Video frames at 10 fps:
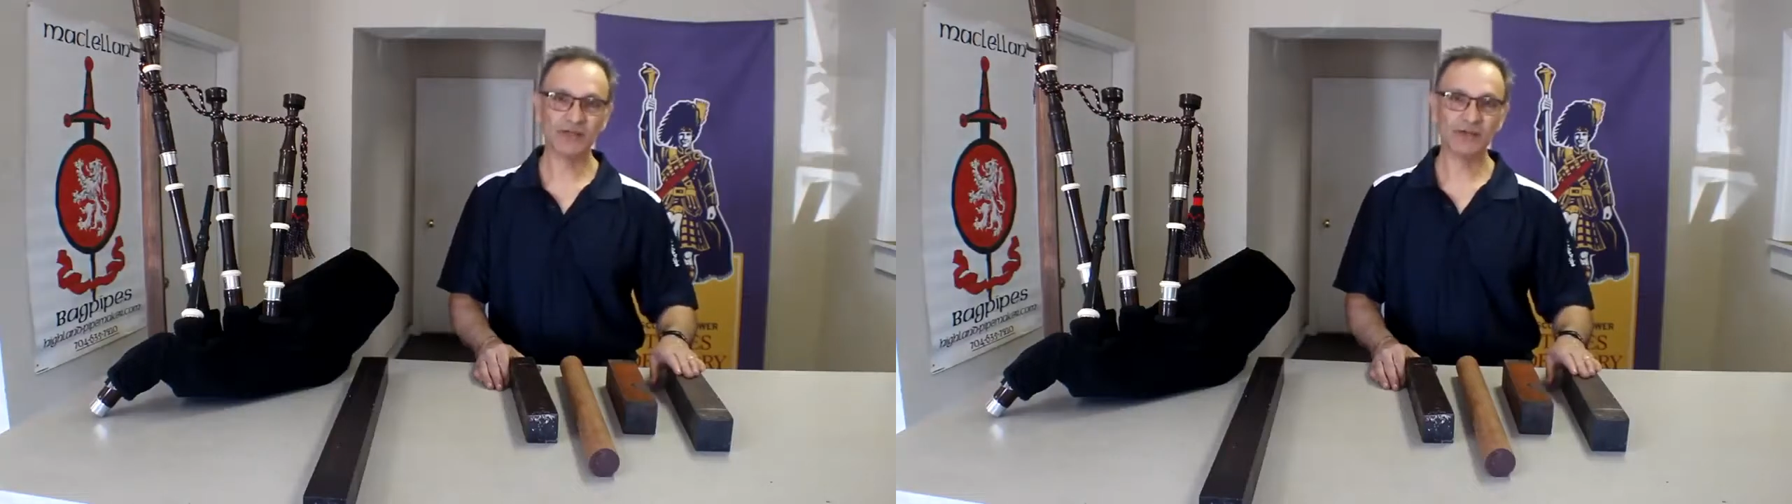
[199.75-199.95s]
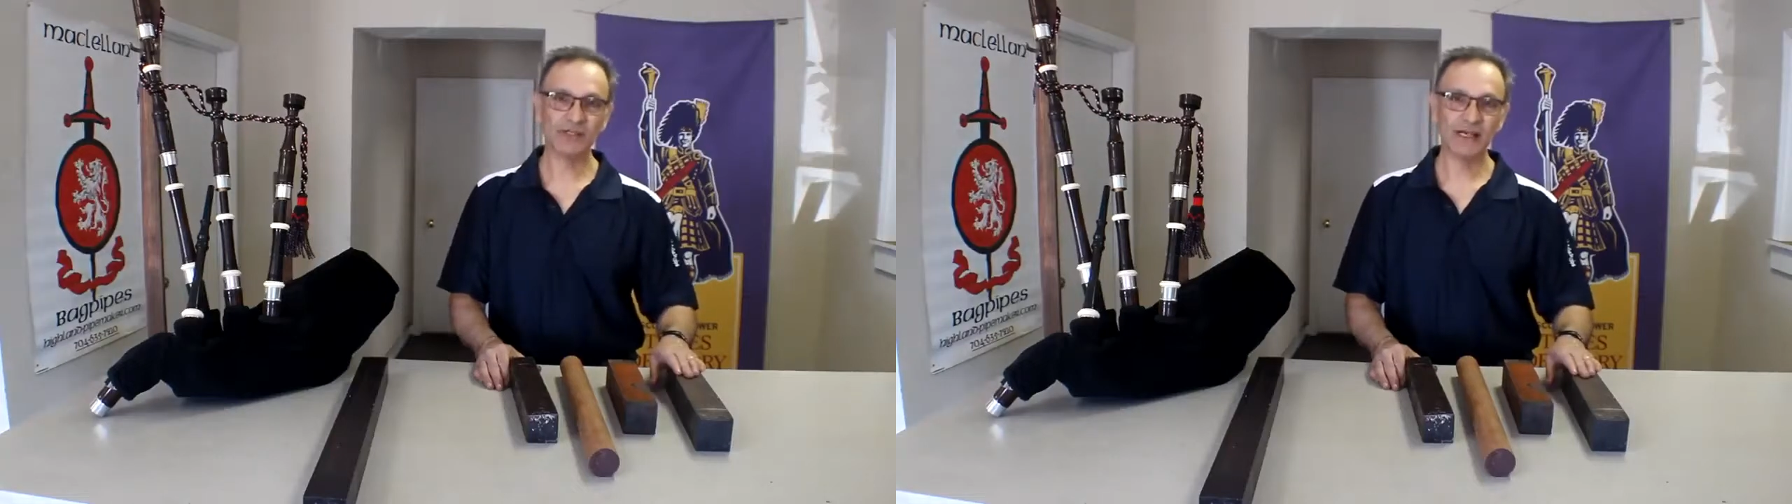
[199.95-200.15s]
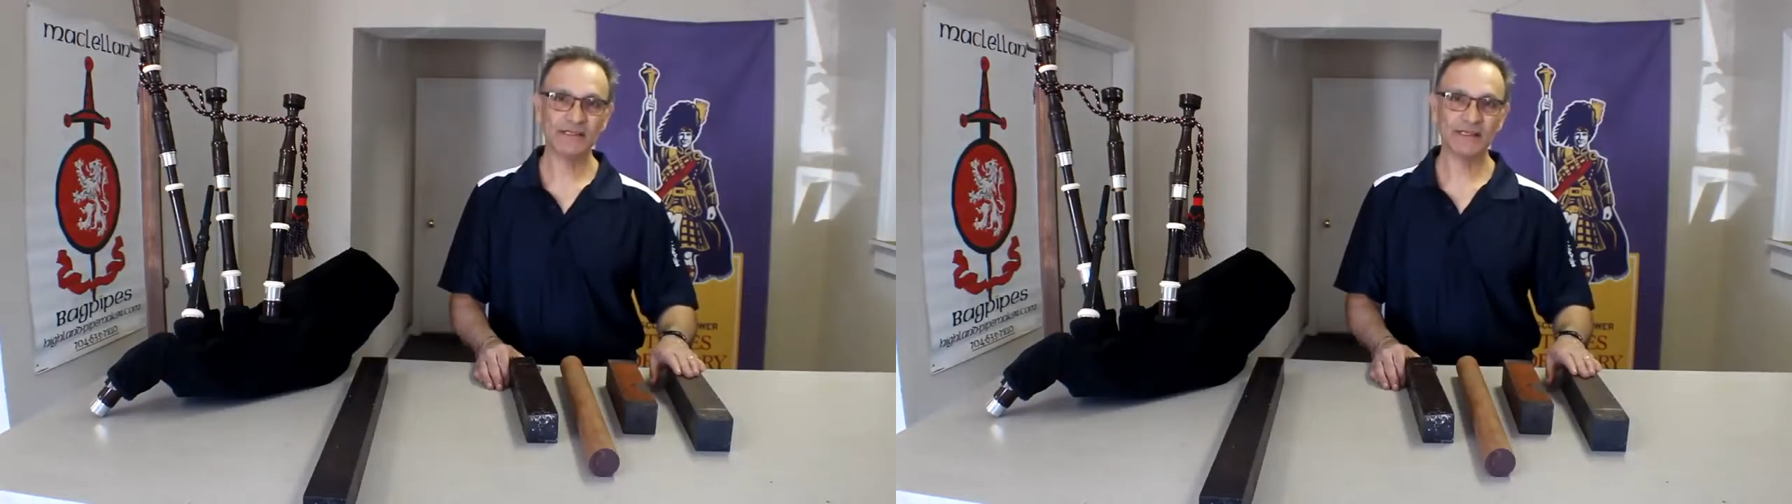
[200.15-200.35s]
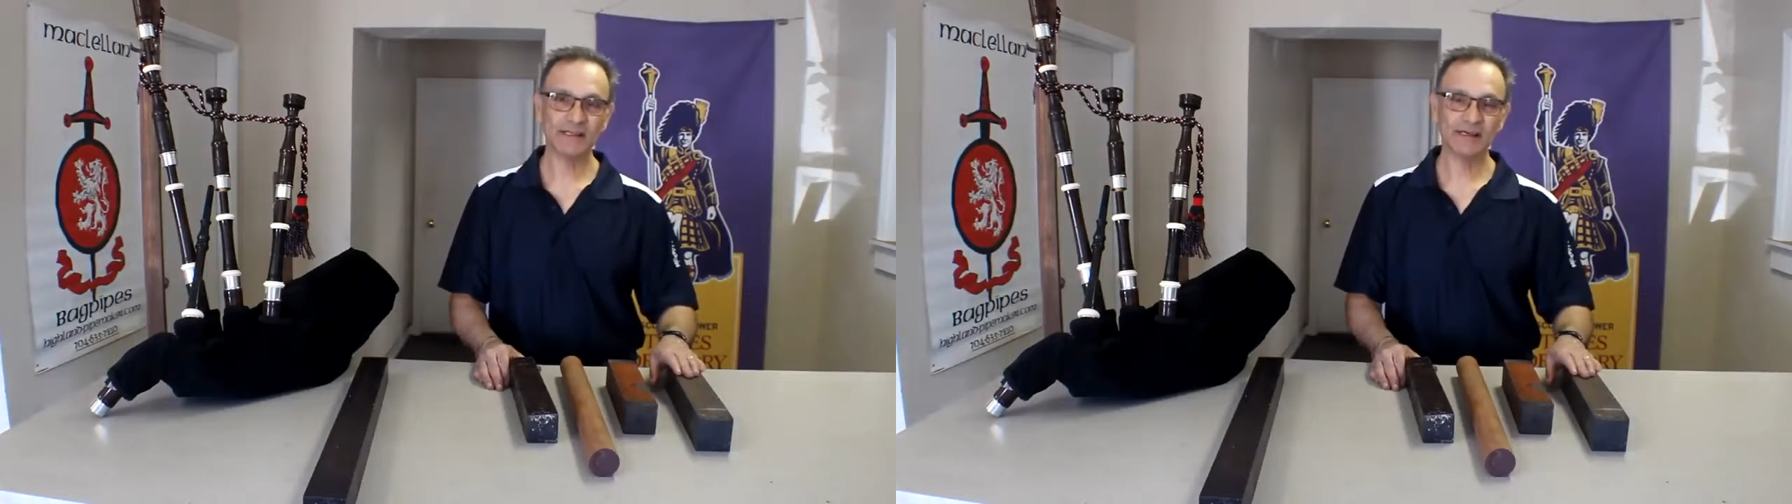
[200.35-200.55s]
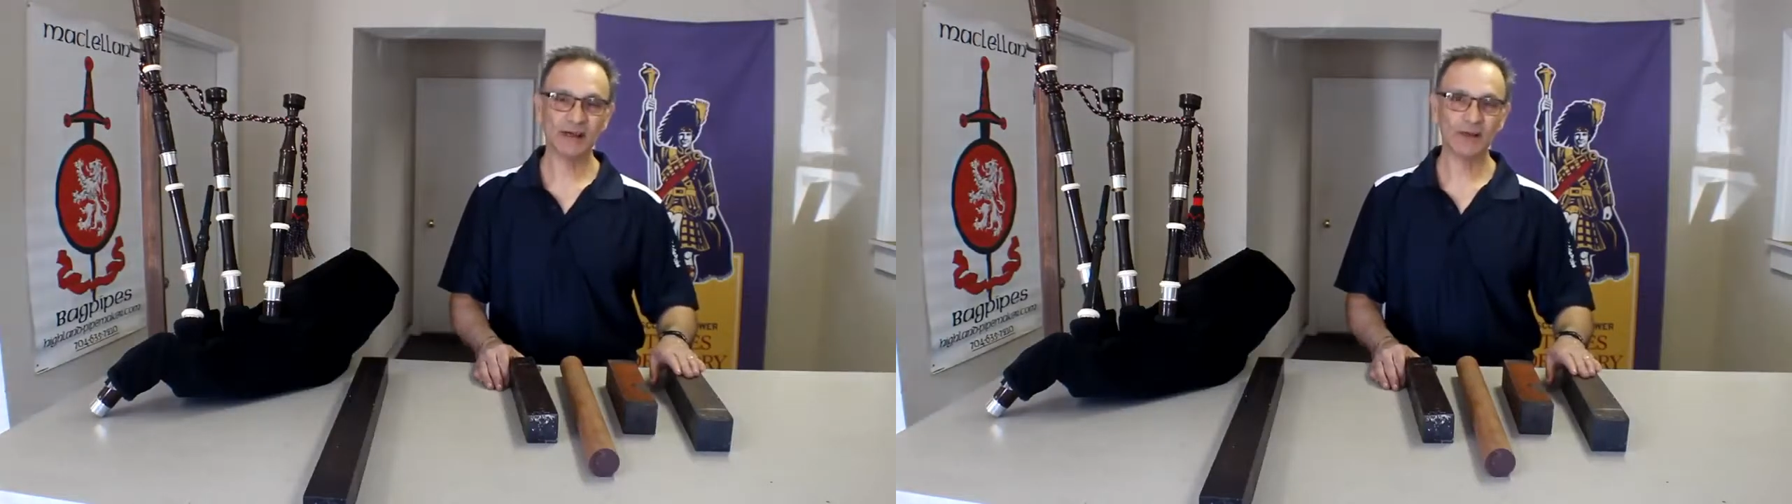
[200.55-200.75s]
and realising
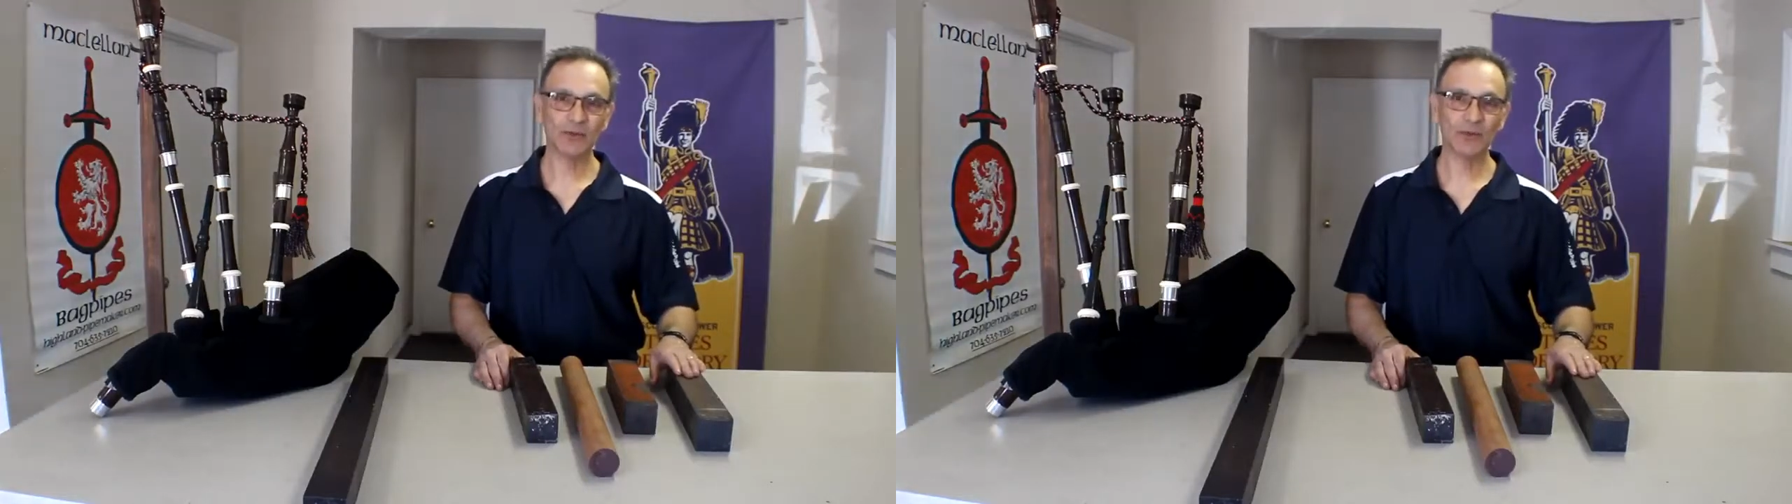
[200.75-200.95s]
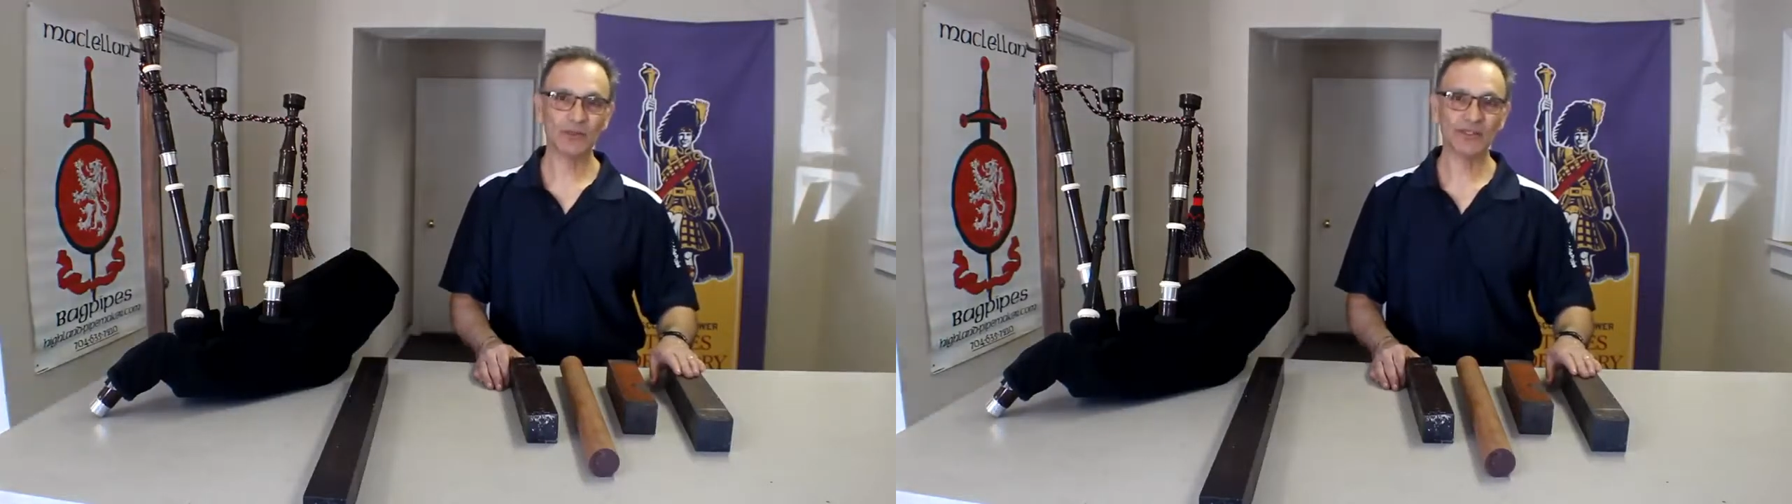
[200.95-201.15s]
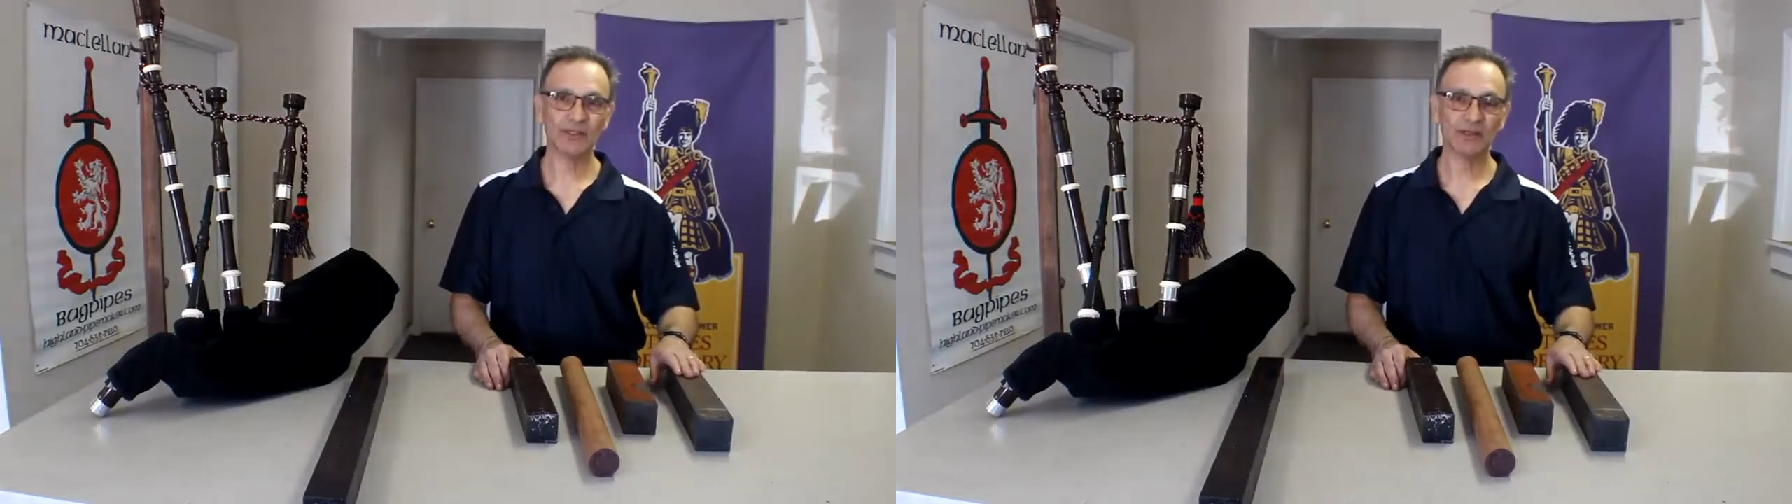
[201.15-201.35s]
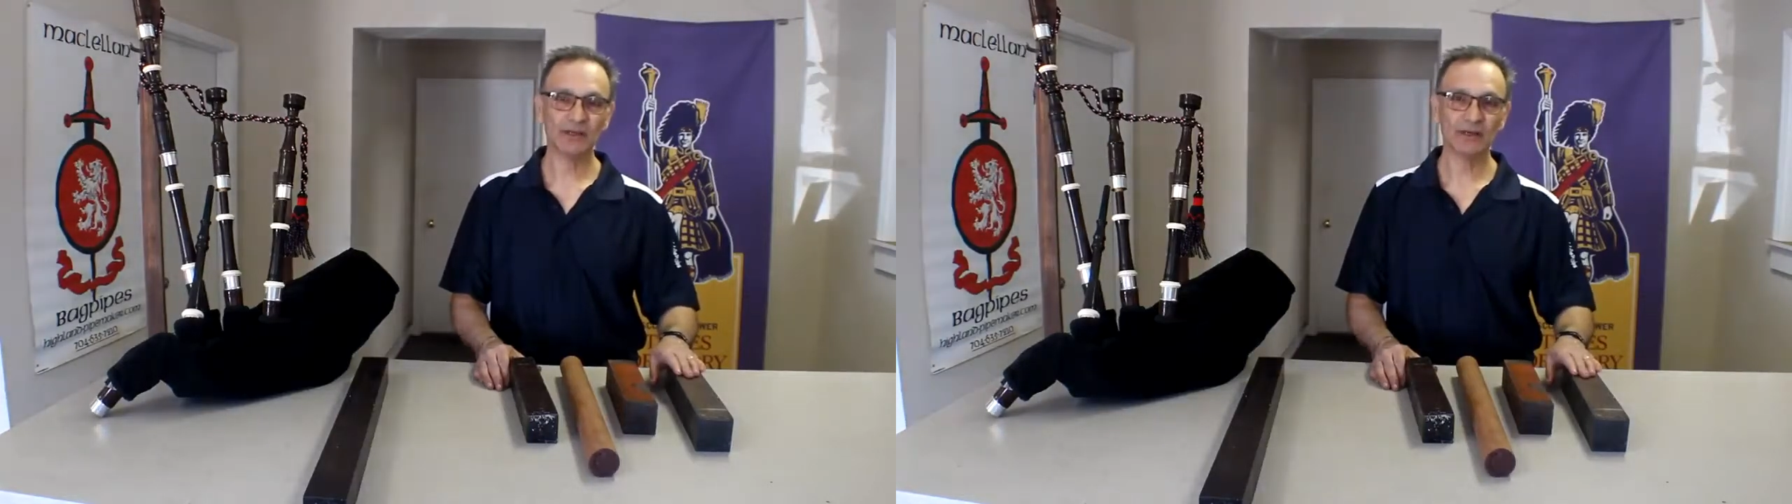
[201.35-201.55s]
that other woods